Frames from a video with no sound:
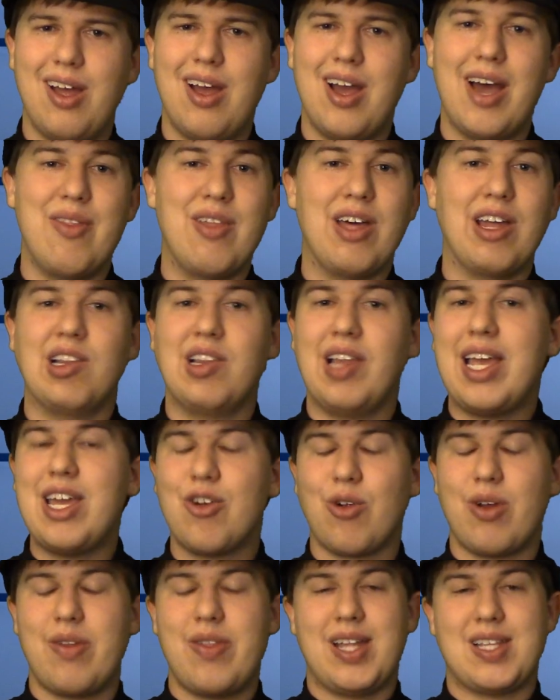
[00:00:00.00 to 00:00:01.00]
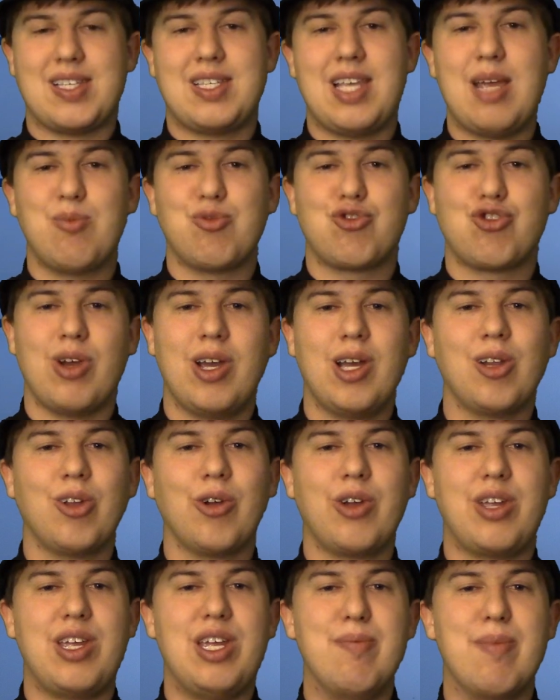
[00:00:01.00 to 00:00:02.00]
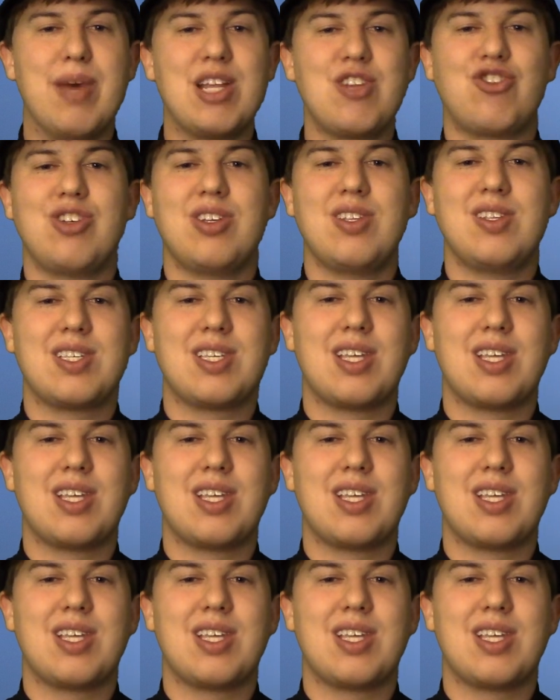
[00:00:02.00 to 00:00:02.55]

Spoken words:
And then later in that same trailer, he mentions